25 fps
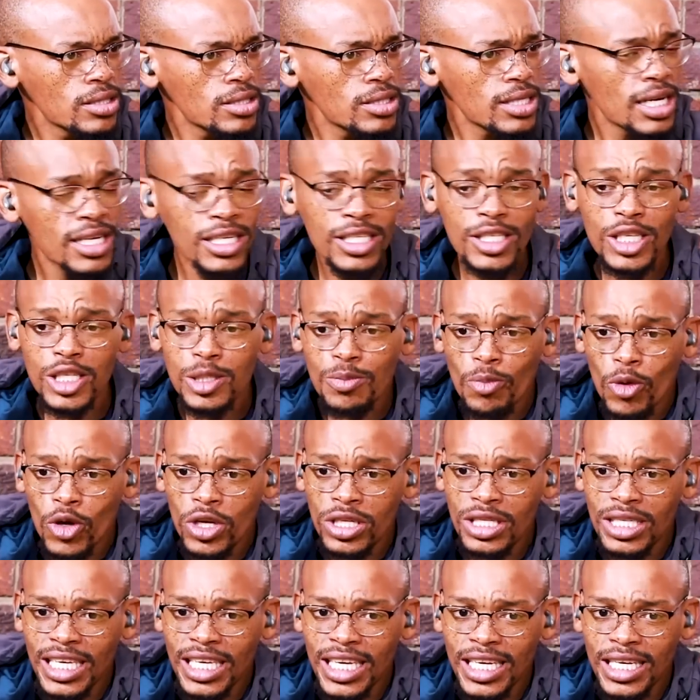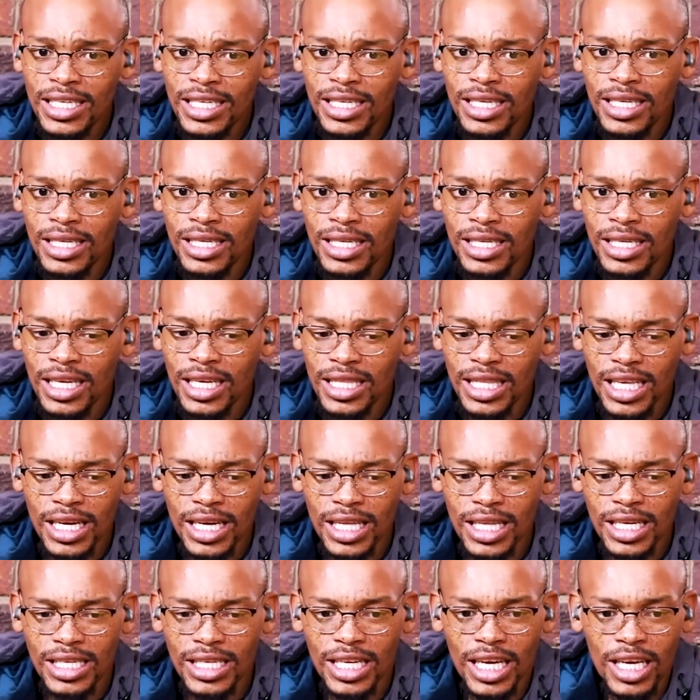And he's a spoiled kid. At the end
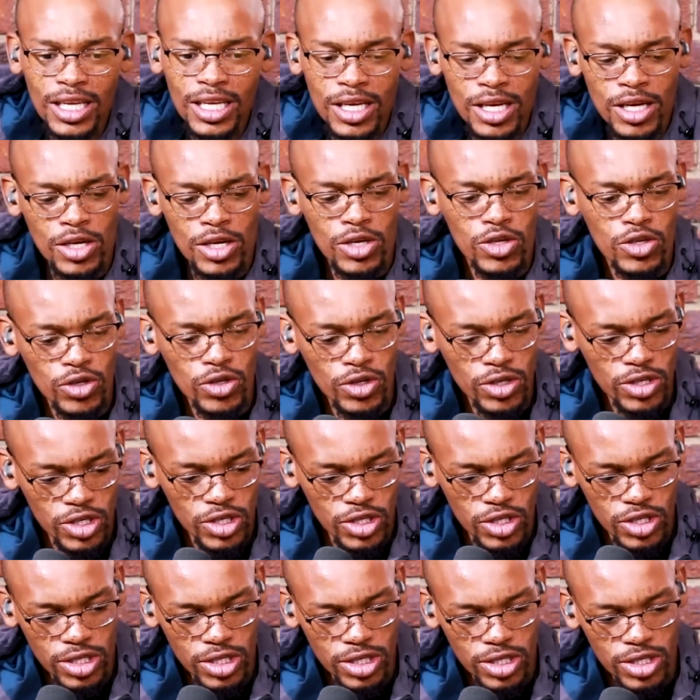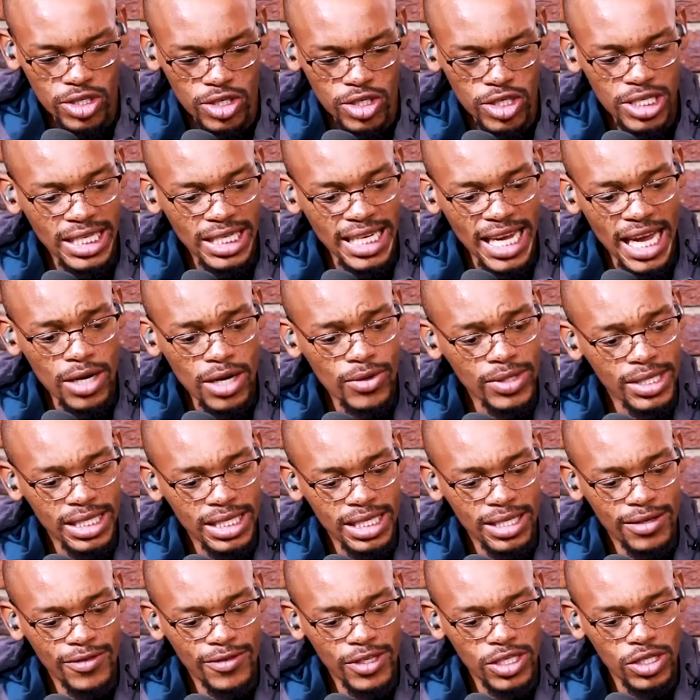of the day, your dad was a
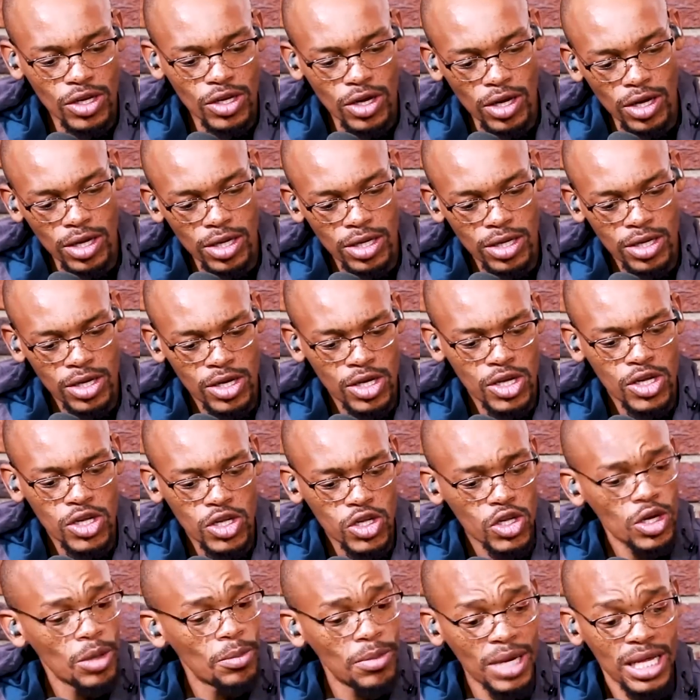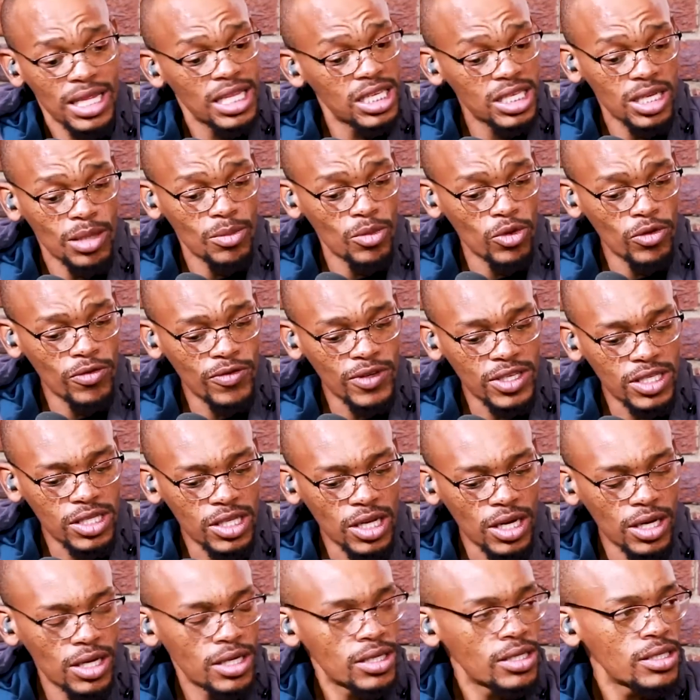TV star, your mother's a movie
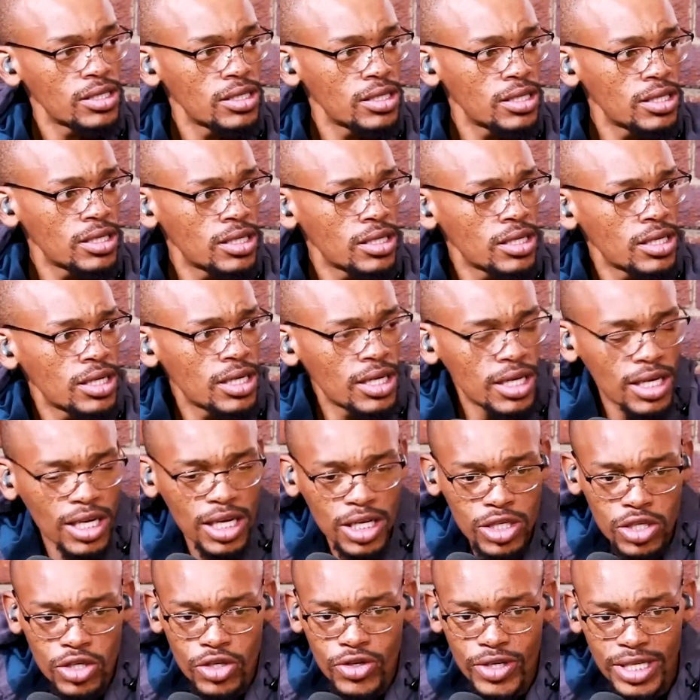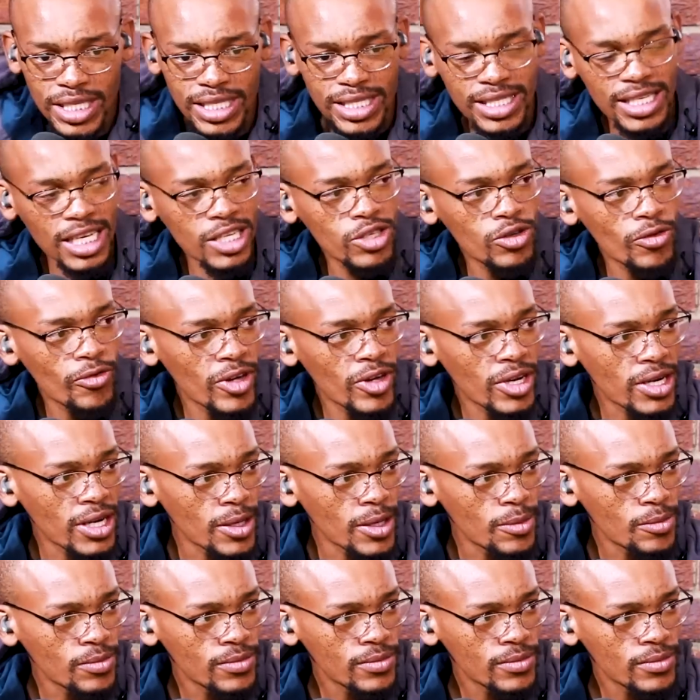star, and you're a sex
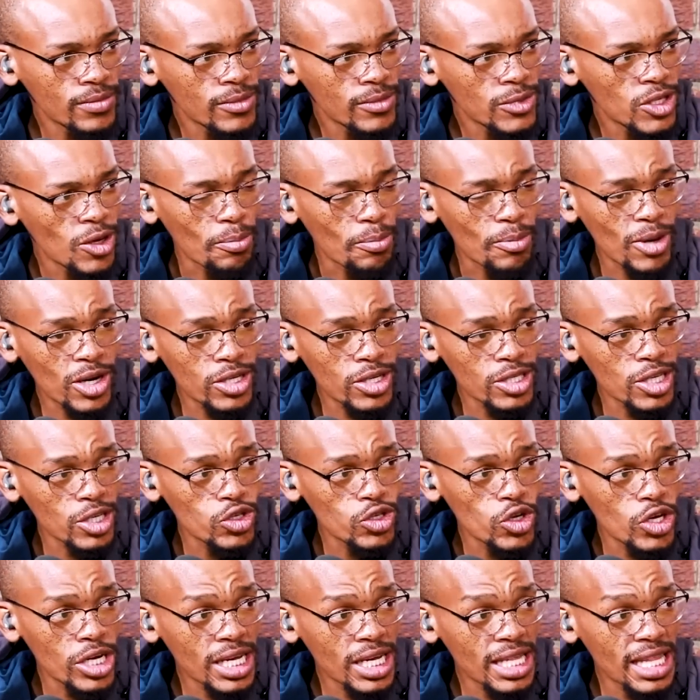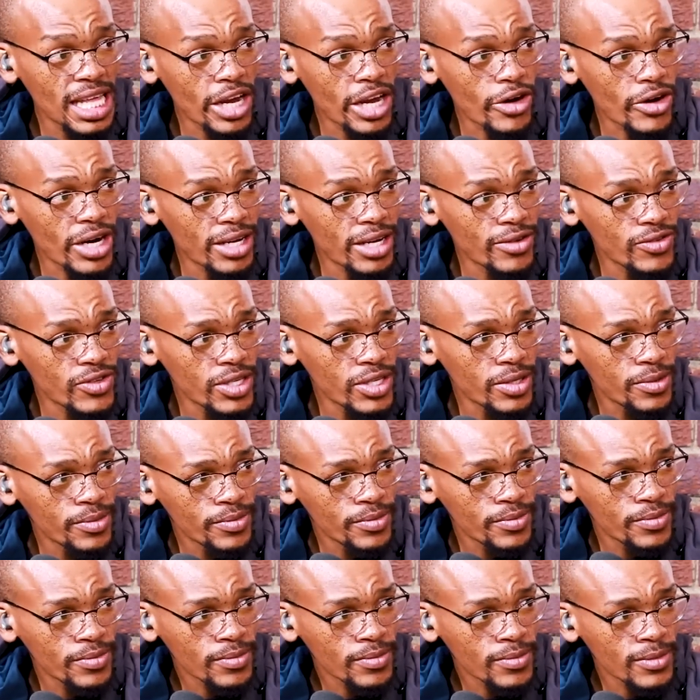offender. Your parents are turning in their graves.
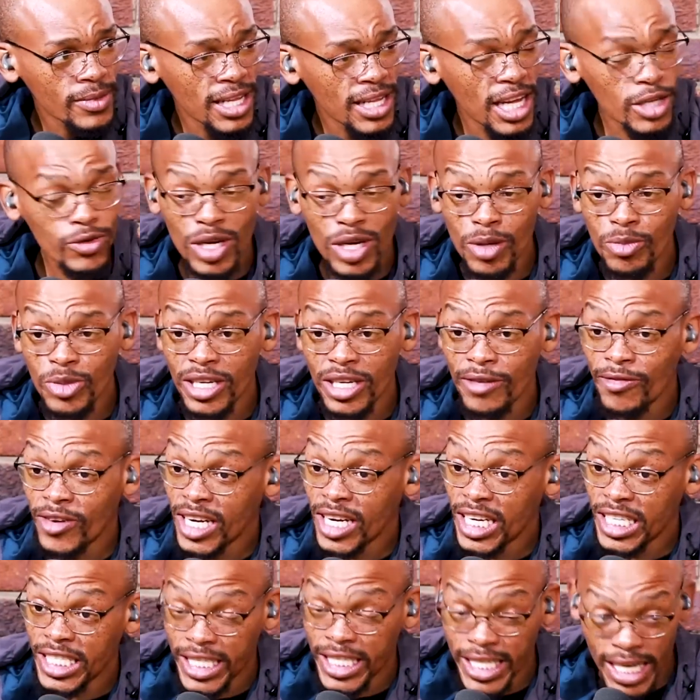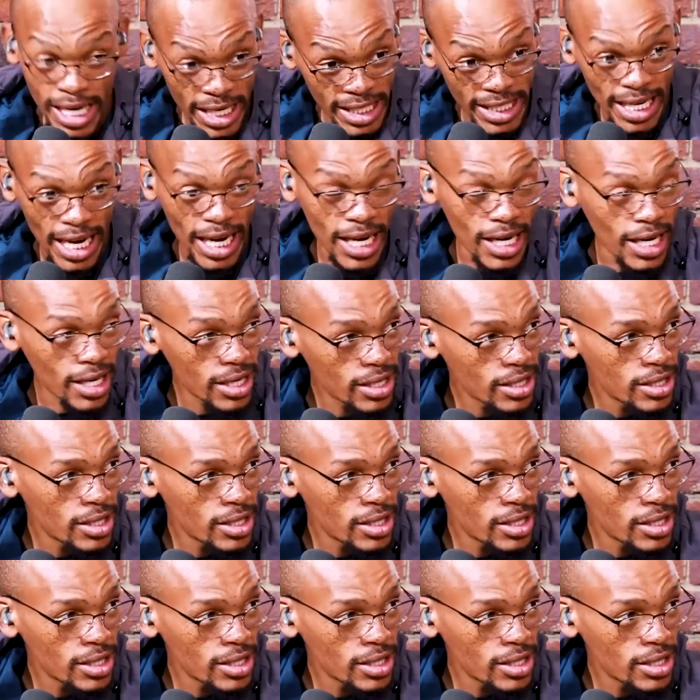That's why I'm Shefana Sheikh Dal.